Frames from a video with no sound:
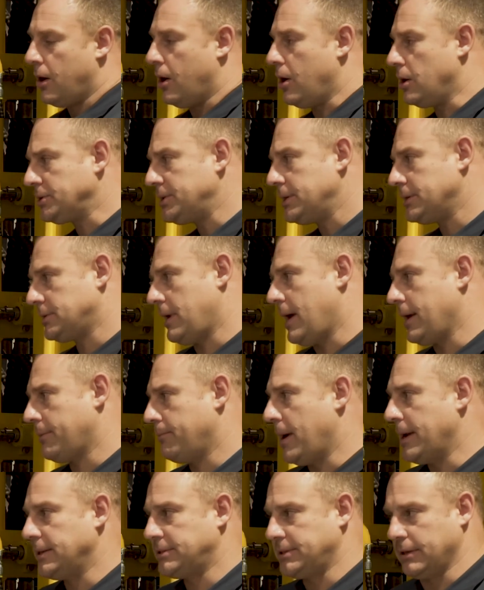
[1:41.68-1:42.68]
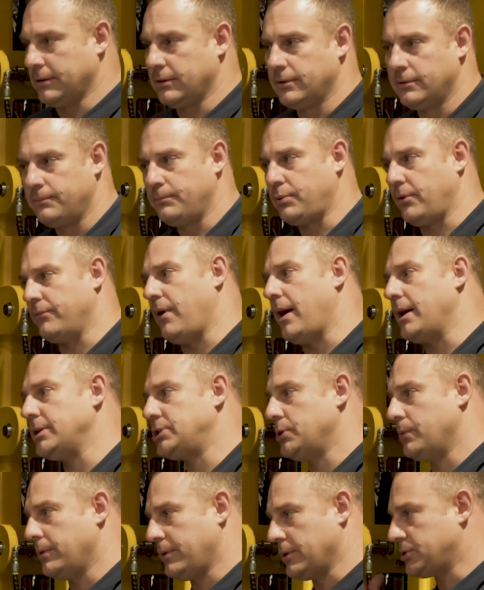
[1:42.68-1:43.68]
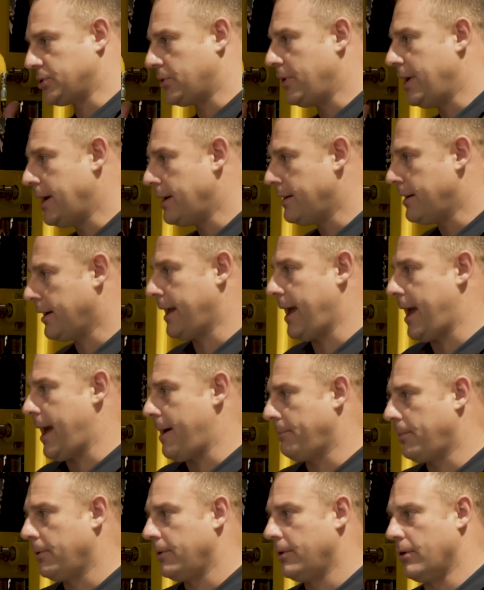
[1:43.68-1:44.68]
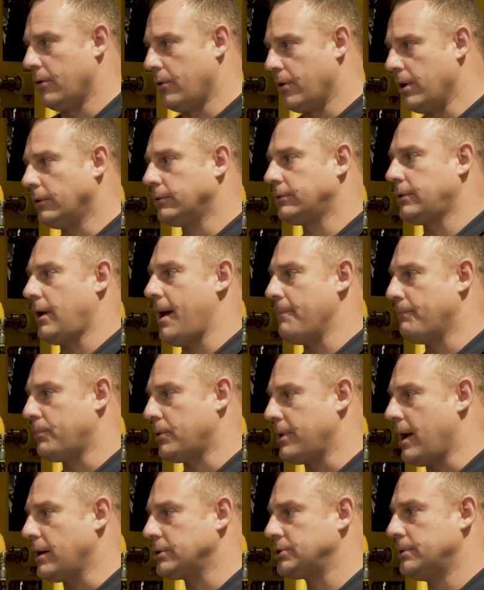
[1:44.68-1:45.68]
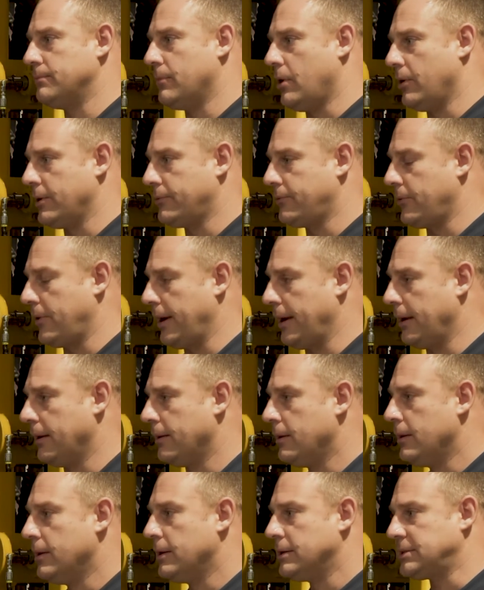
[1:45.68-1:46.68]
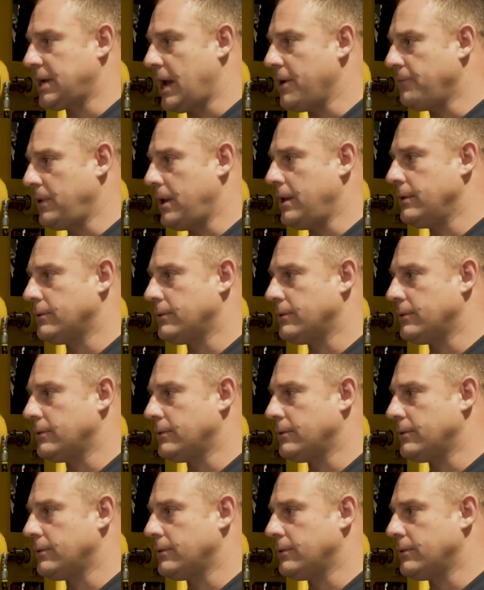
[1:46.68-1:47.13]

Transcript: RCS Lite Basic provides you with a screen in the cab, real-time production monitoring, safety